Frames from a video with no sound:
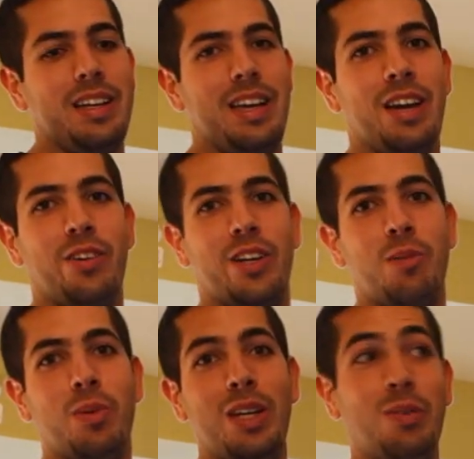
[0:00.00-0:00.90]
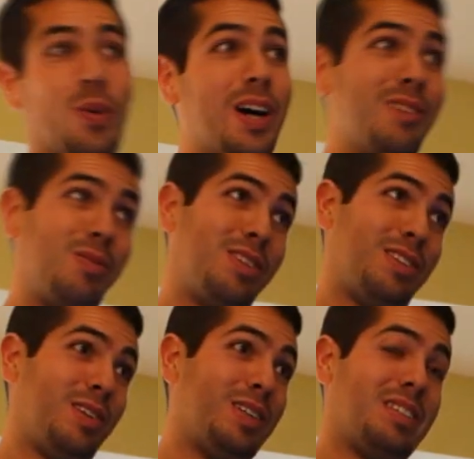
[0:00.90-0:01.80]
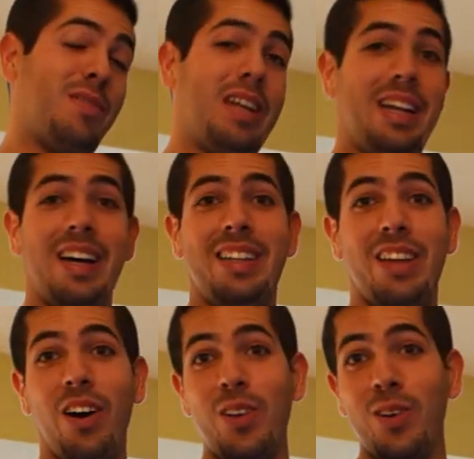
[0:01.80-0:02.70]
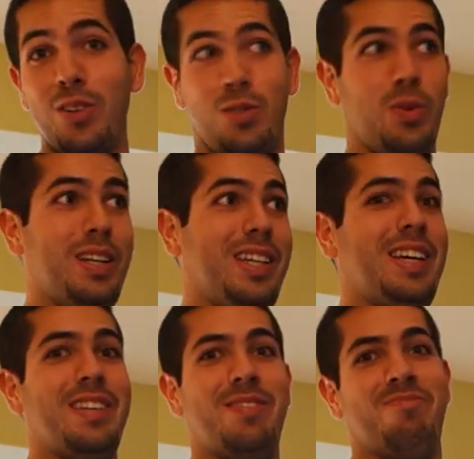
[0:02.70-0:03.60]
hotel. Andrea can believe, what? This is only seventy-nine dollars? Really?